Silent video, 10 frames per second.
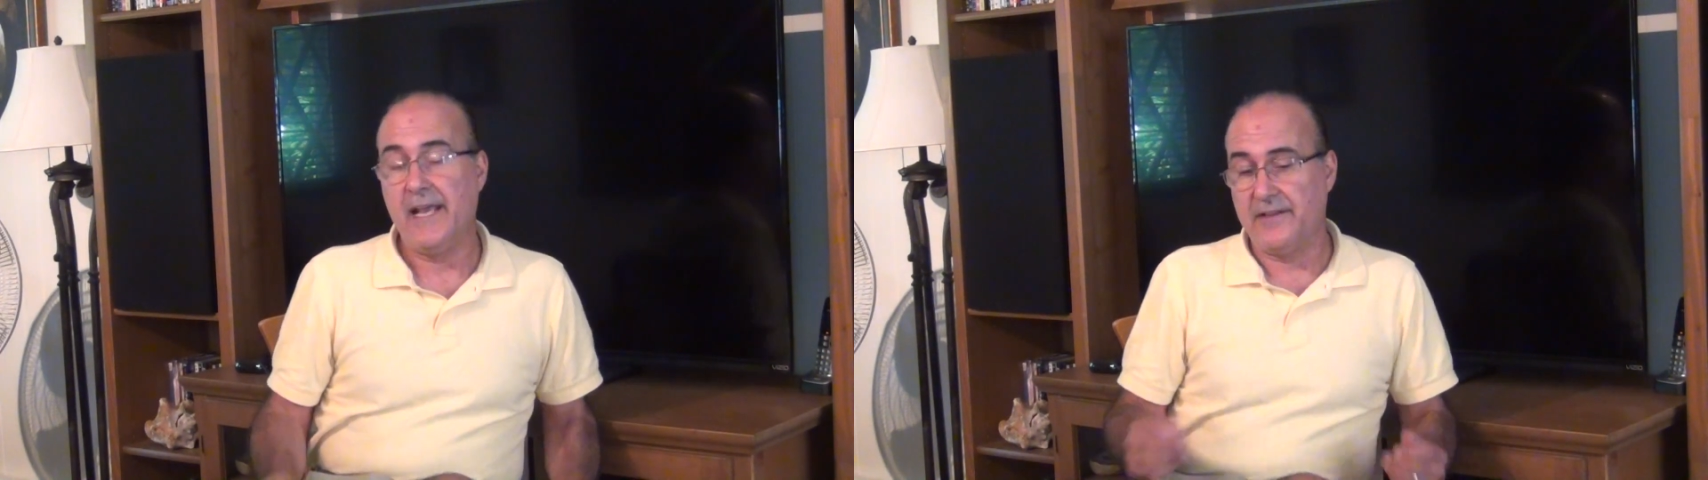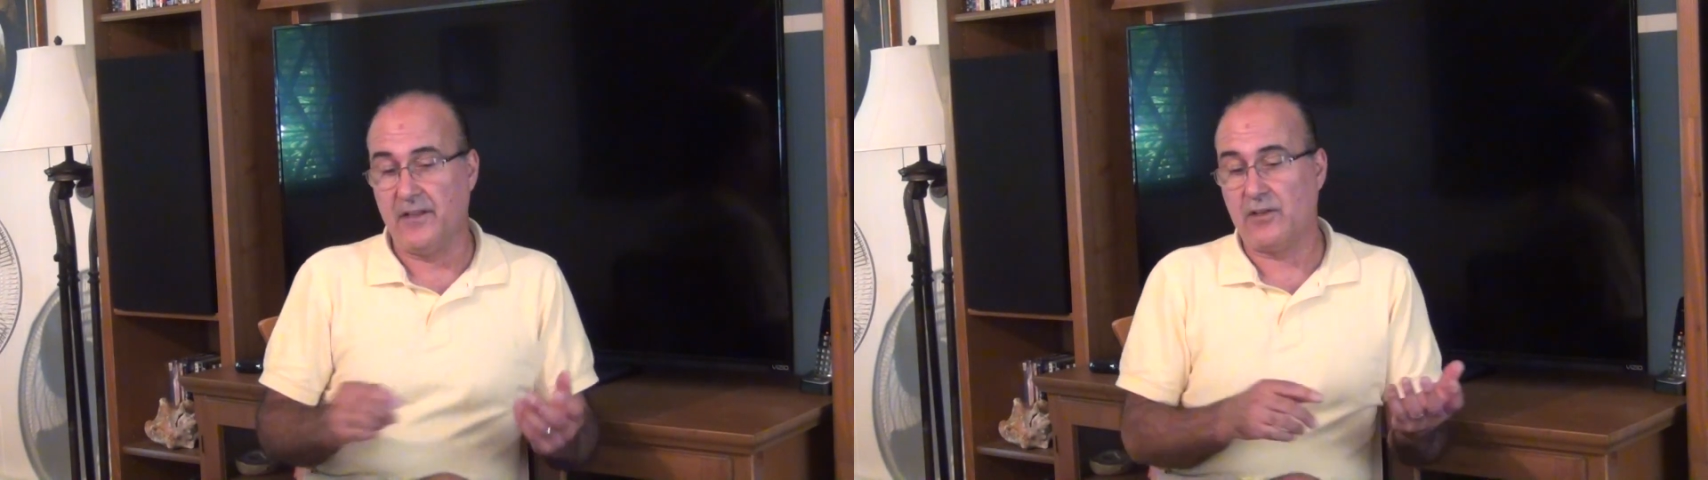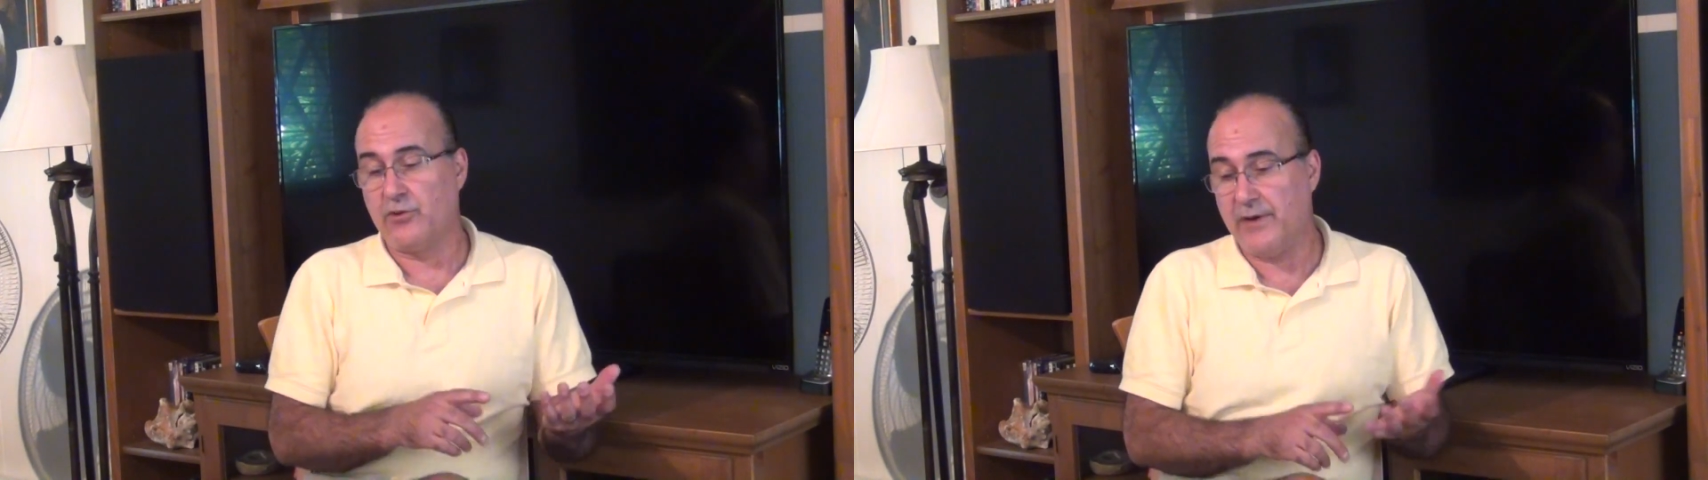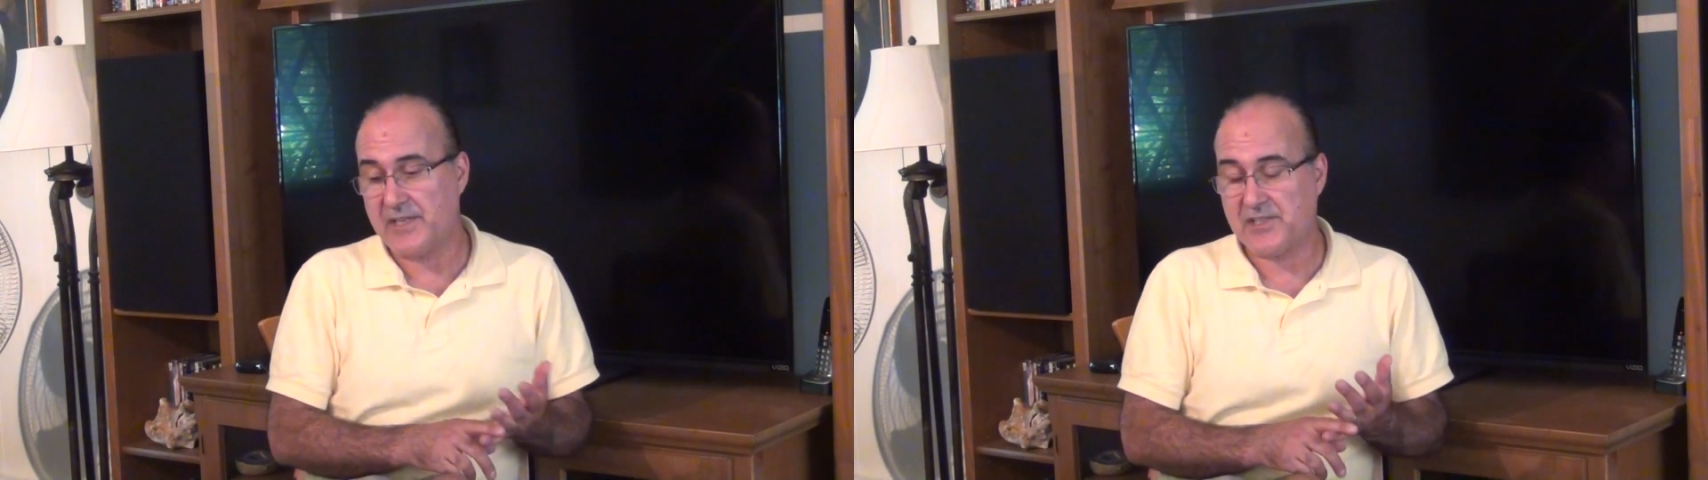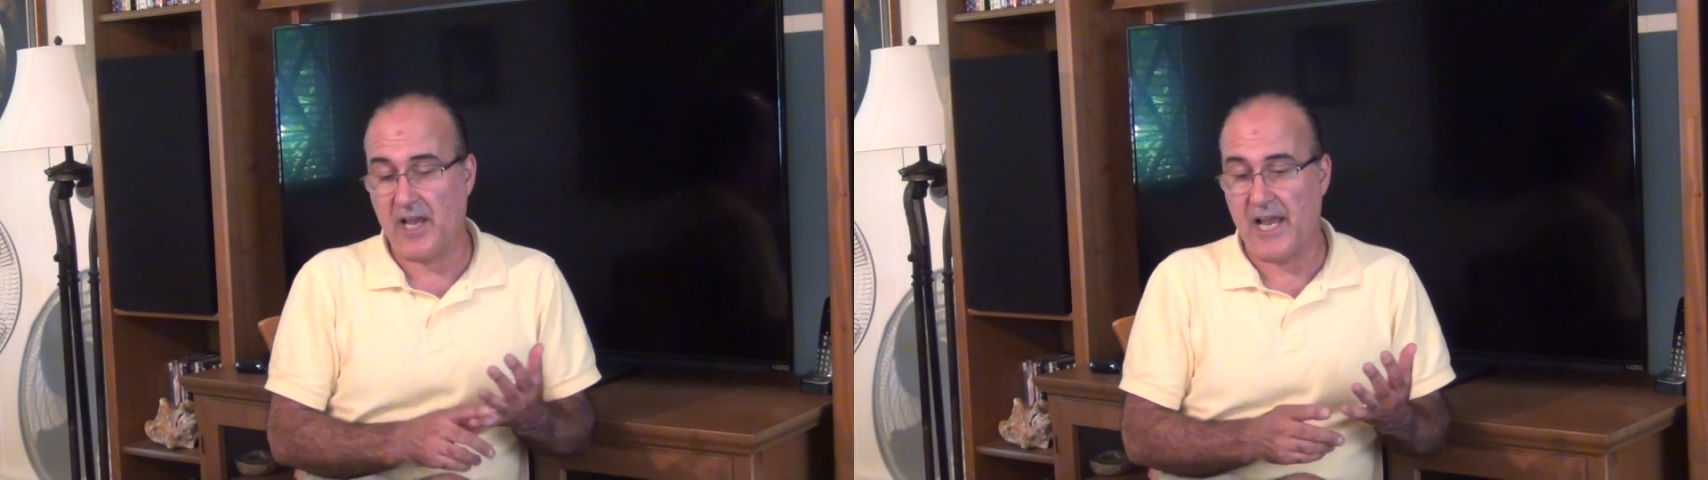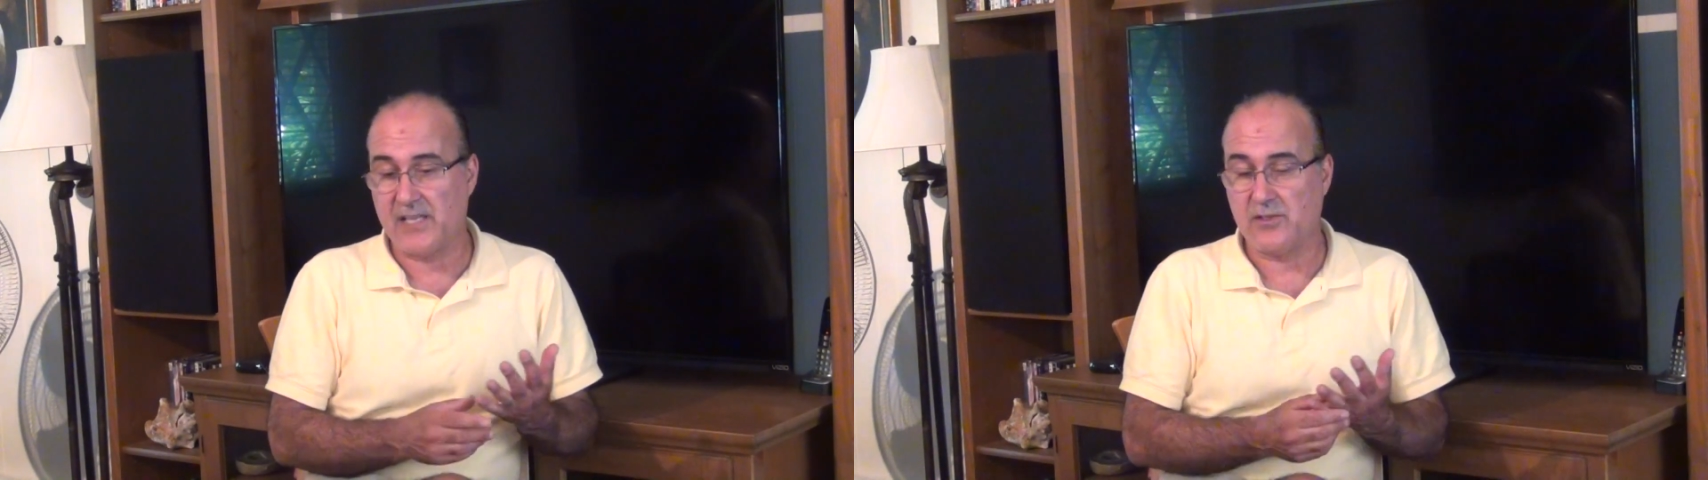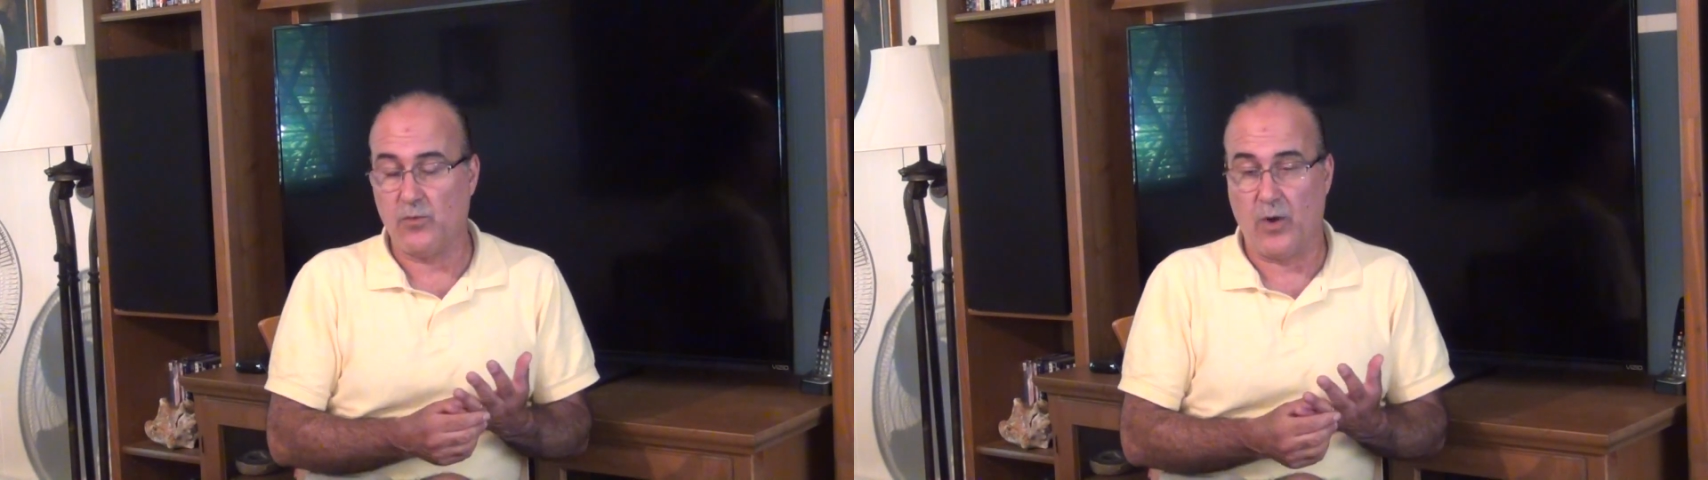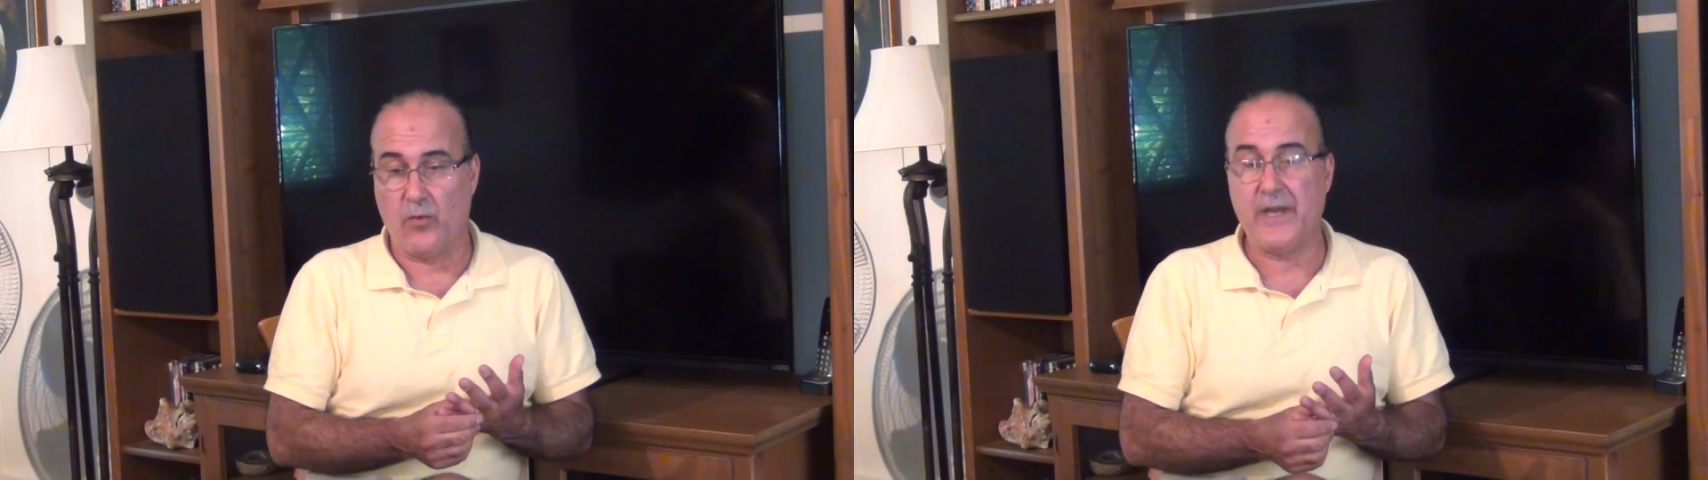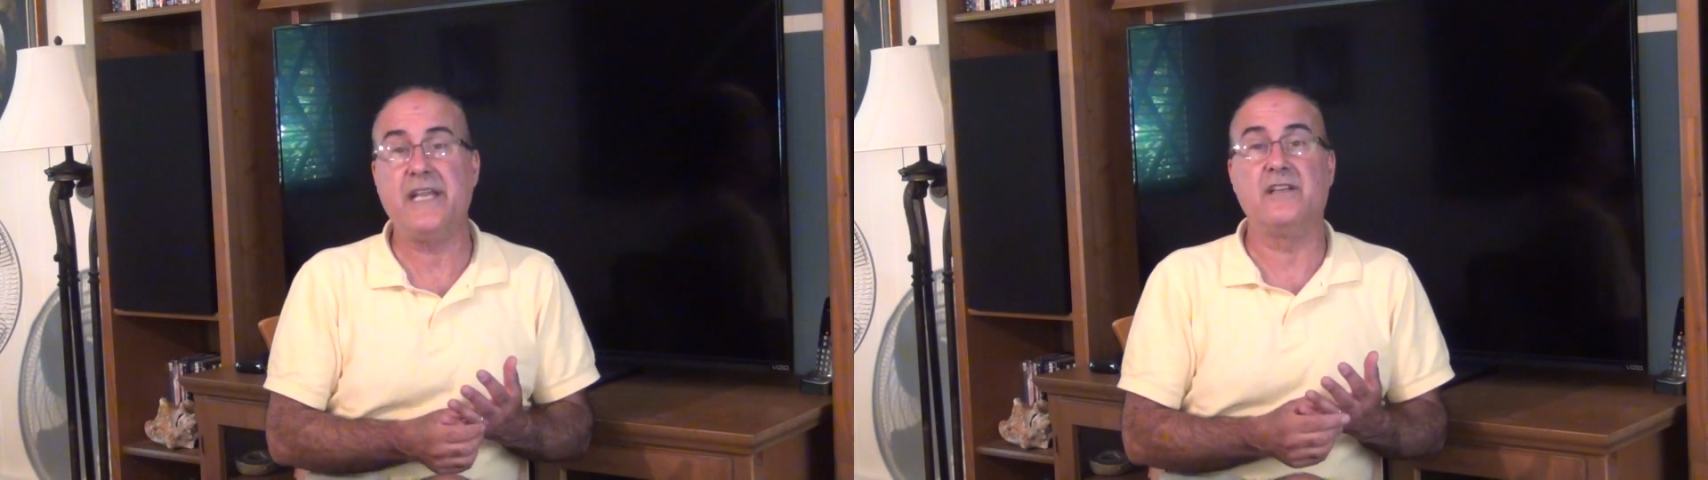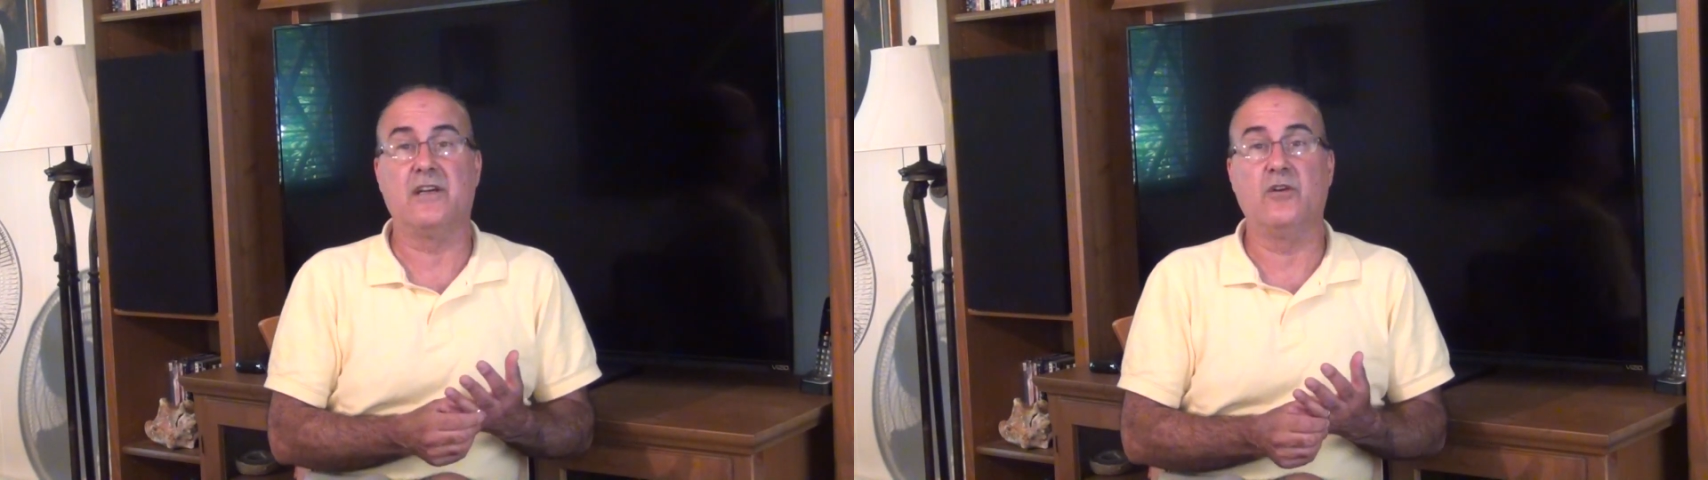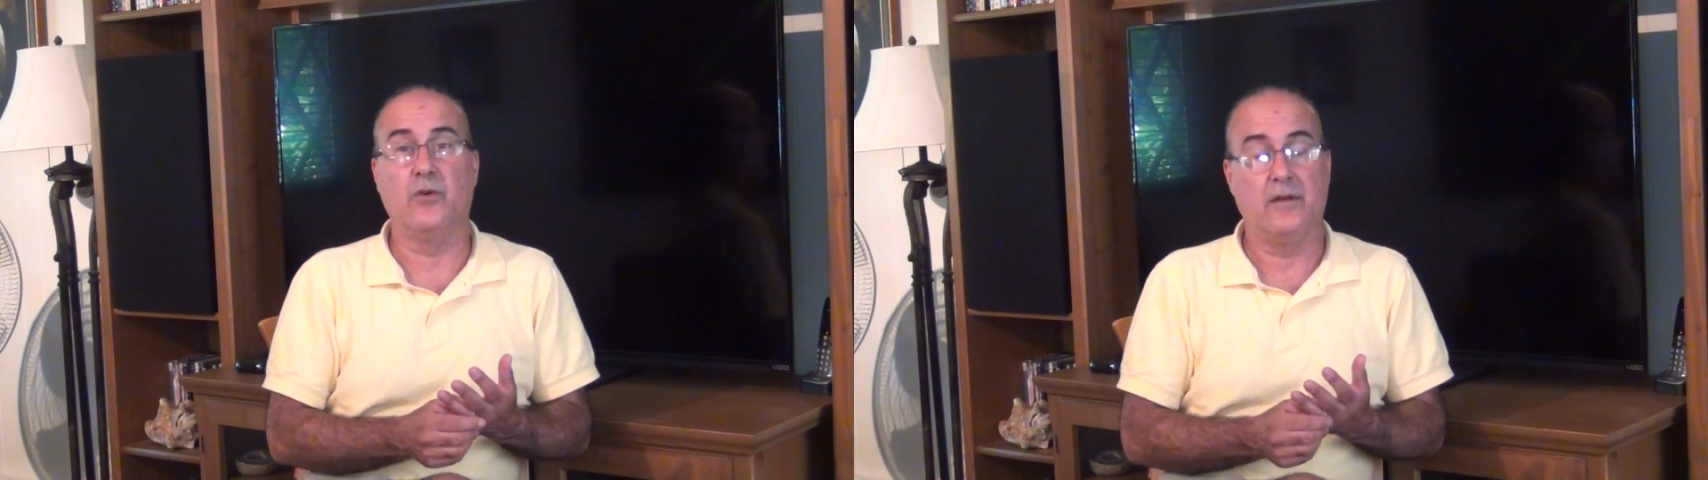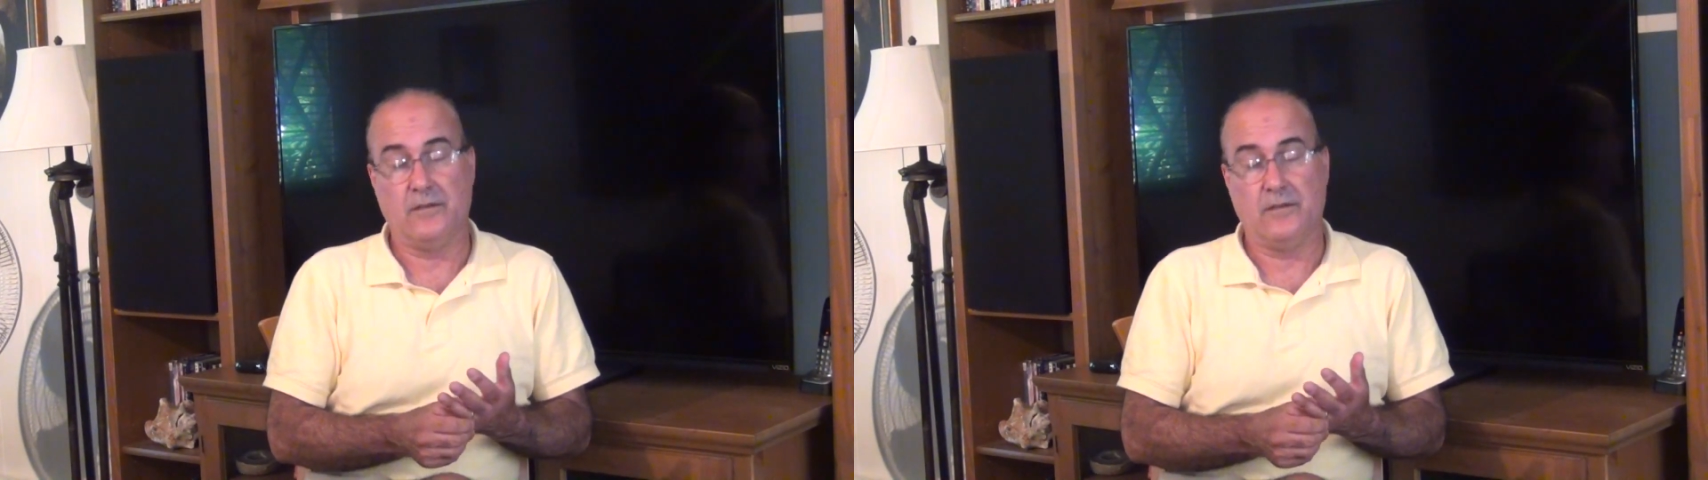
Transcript: And they'll criticize what we do